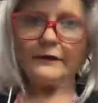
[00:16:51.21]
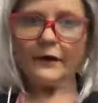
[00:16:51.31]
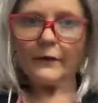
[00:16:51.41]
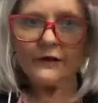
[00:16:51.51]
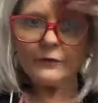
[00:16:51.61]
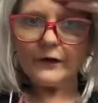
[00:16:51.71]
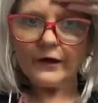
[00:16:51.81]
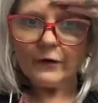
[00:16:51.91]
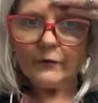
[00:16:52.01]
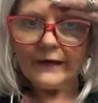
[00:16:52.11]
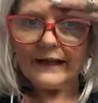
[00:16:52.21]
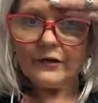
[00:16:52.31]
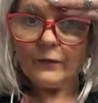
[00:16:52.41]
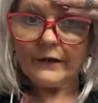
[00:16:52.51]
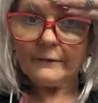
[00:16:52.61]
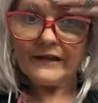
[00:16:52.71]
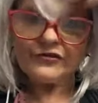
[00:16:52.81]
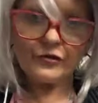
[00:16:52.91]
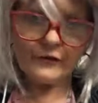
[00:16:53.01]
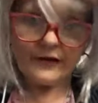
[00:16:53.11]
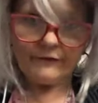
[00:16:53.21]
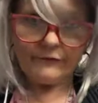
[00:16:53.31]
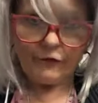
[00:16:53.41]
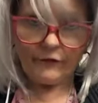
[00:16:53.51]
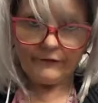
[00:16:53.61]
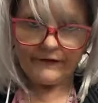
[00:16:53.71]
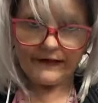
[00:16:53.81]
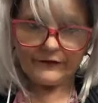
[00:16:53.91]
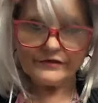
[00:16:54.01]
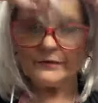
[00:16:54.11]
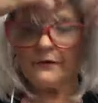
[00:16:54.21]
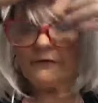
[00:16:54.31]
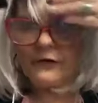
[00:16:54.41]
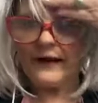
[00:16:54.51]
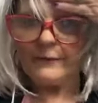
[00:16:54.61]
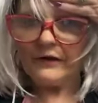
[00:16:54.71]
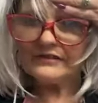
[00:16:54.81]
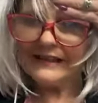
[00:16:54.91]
Now when you wear a wig, you want to make sure you have 4 fingers above your eyebrows.